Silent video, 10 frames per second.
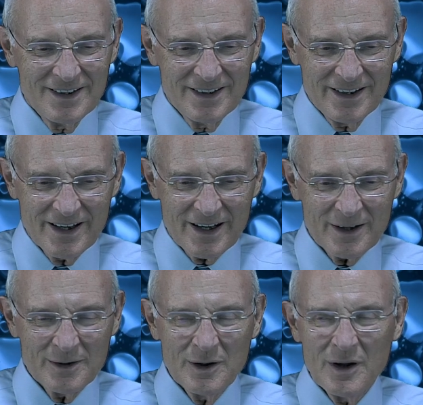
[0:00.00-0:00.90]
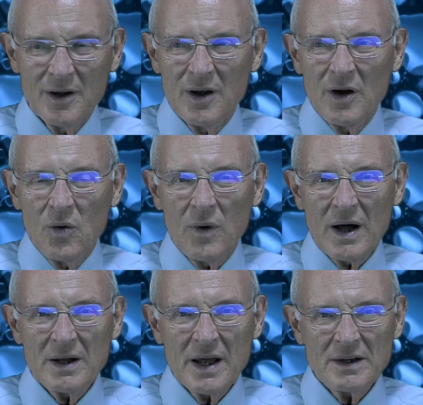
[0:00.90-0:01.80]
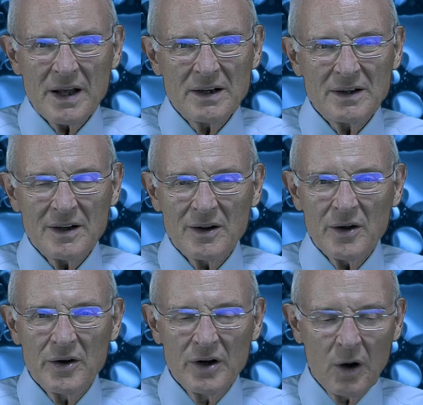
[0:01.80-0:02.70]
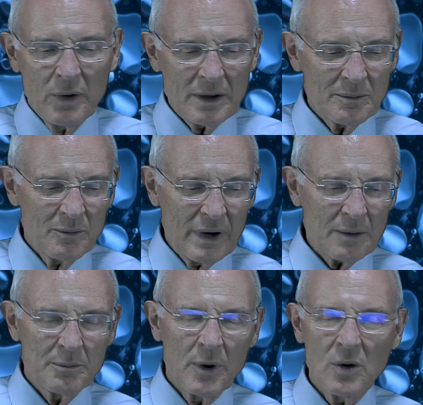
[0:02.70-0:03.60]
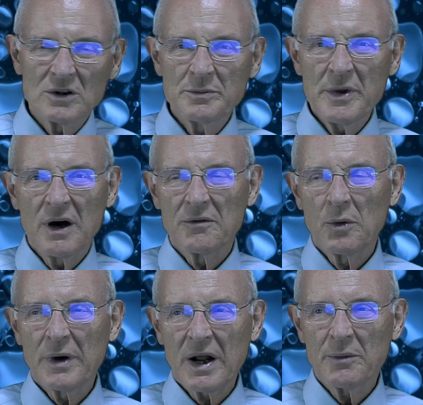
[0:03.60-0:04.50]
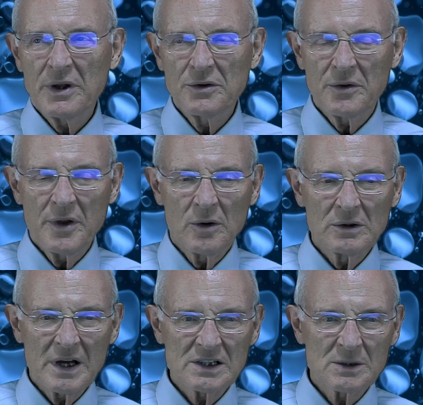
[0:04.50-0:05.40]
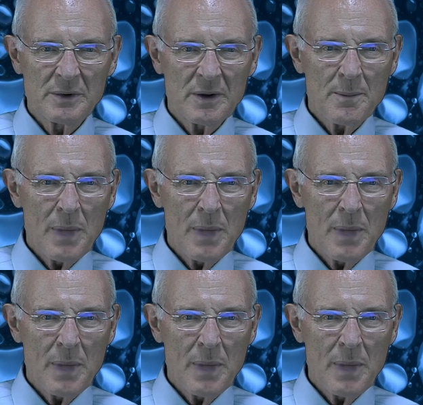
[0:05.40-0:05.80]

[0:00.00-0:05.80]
yeah. Well, and you know what bowls me over when I read through the Old Testament?